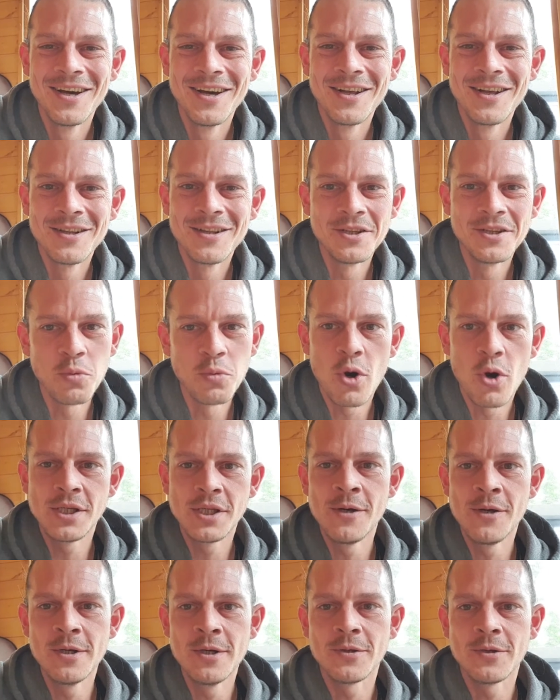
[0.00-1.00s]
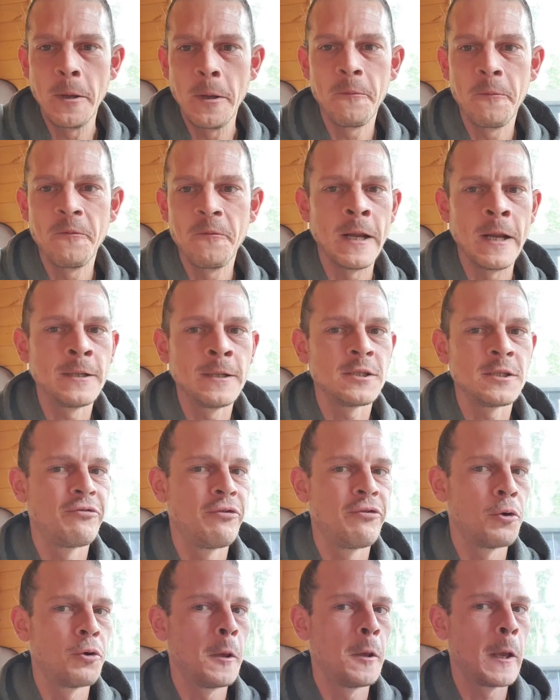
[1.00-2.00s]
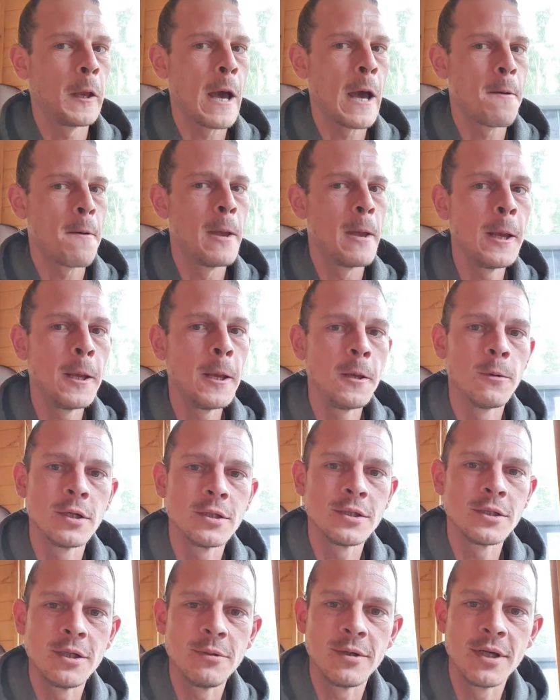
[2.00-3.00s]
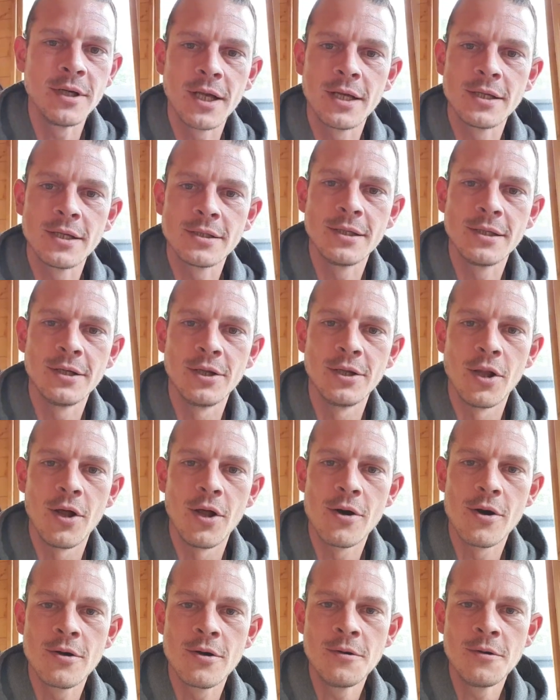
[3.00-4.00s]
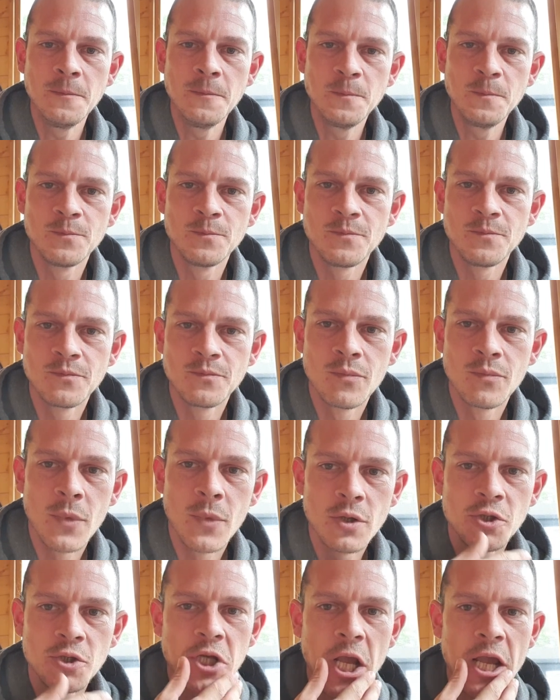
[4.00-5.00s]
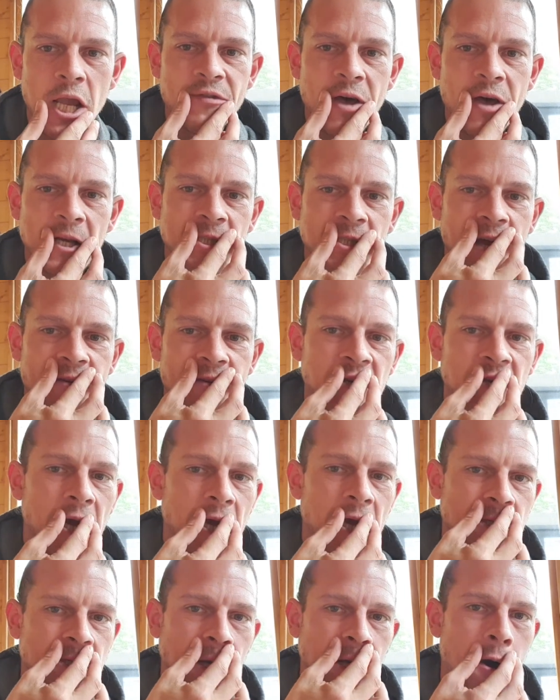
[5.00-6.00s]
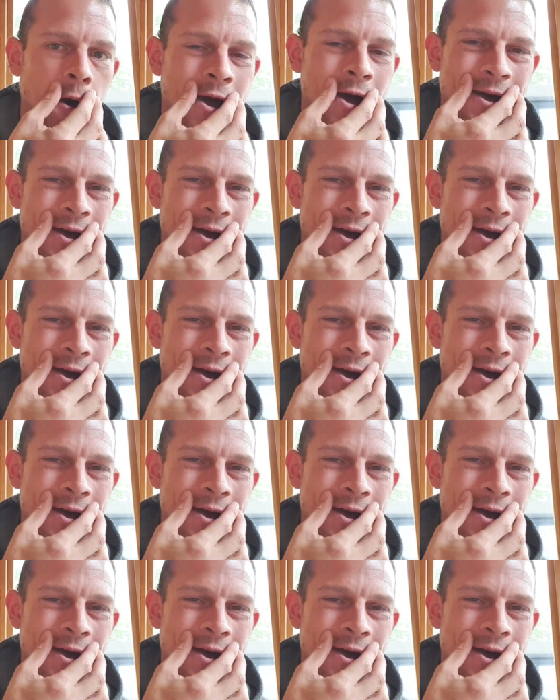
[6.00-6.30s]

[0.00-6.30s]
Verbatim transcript: you want to see it you, think that's a fucking gap mate you want to see it when it gets a little long shaved that seven days ago